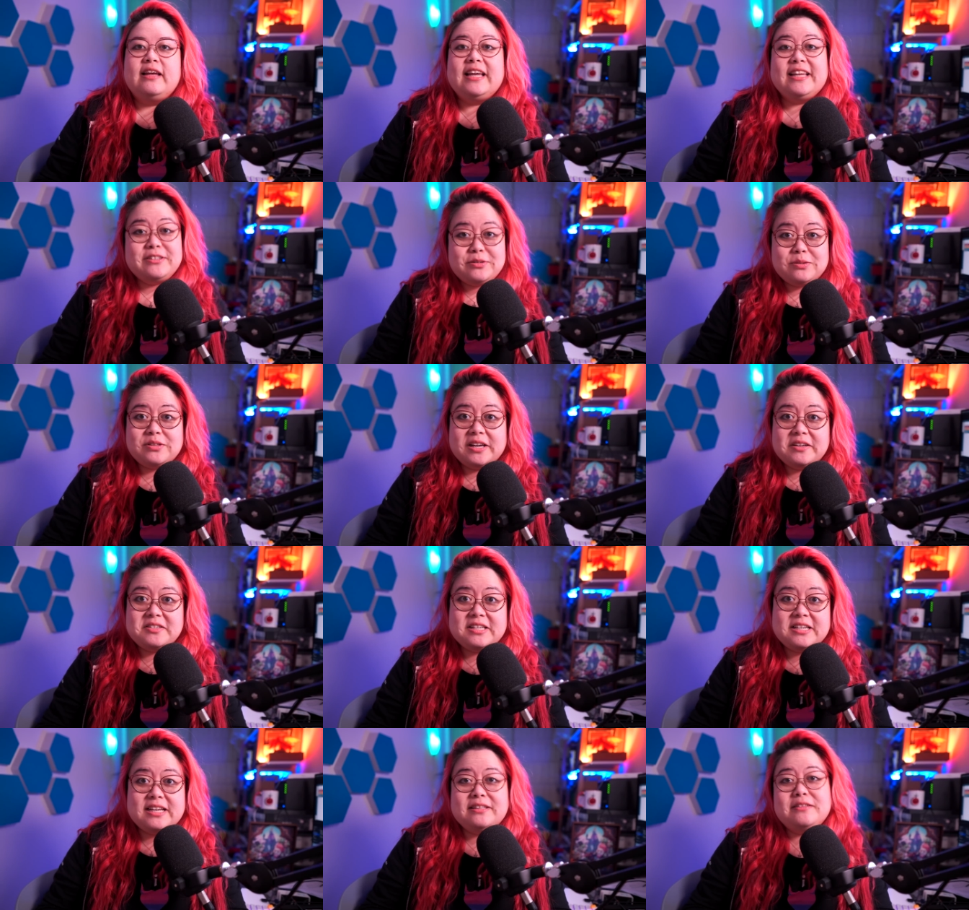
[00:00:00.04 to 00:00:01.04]
In
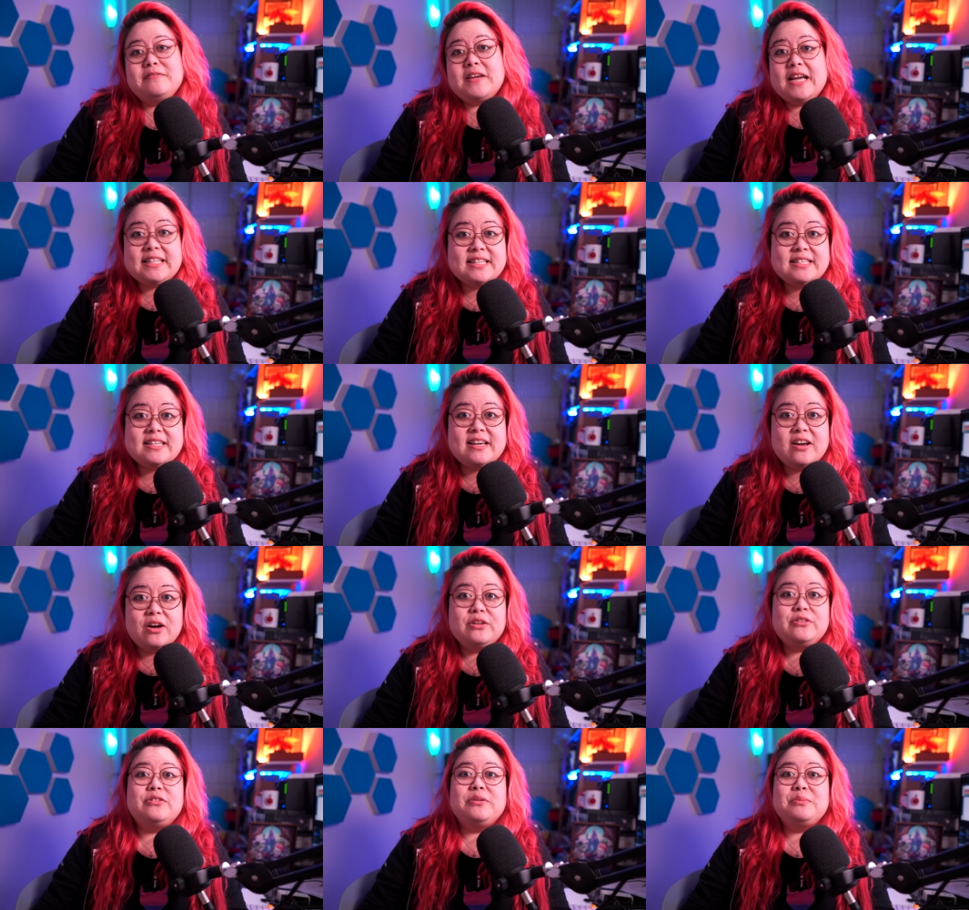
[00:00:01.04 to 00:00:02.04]
2008, the fantasy
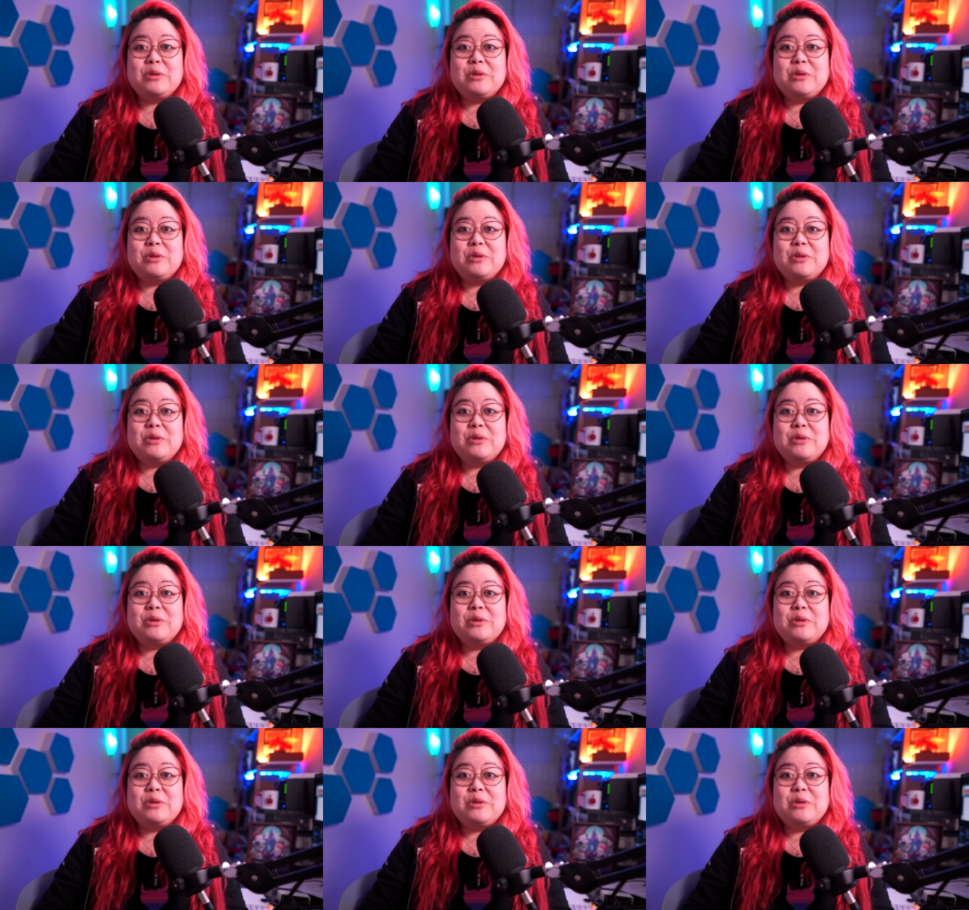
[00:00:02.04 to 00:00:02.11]
author